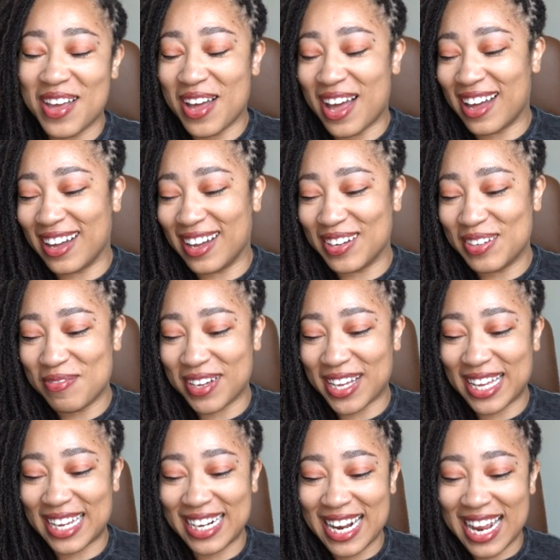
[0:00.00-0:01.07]

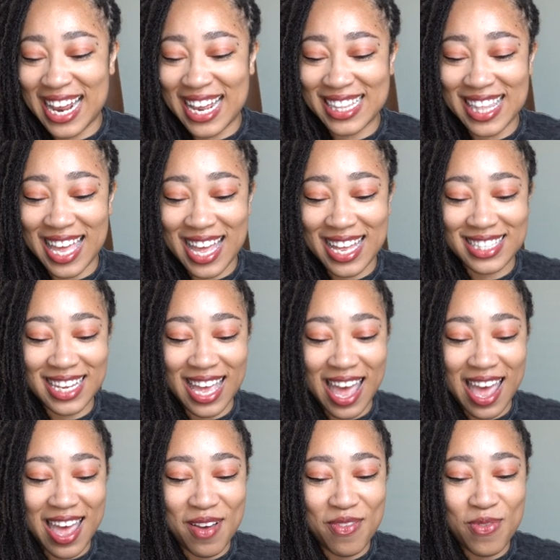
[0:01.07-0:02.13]
But that's
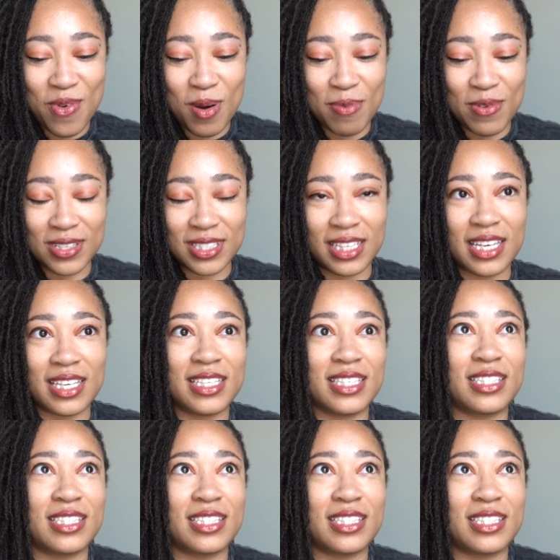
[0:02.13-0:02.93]
at 4%.